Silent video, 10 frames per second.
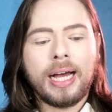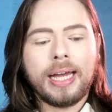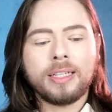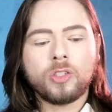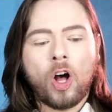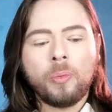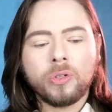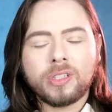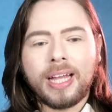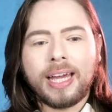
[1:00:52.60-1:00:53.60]
is
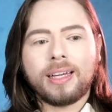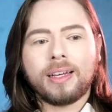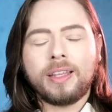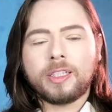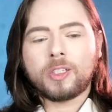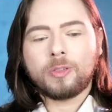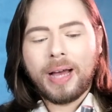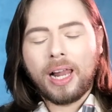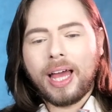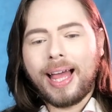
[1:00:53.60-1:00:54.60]
almost like this
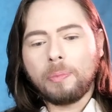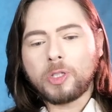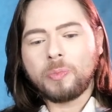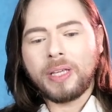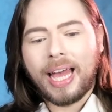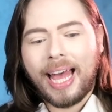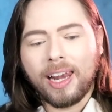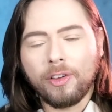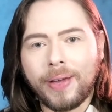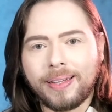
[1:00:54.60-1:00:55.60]
smell helps me
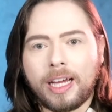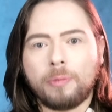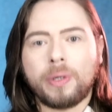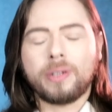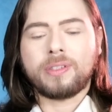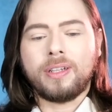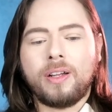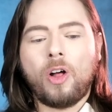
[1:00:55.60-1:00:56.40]
elevate that person.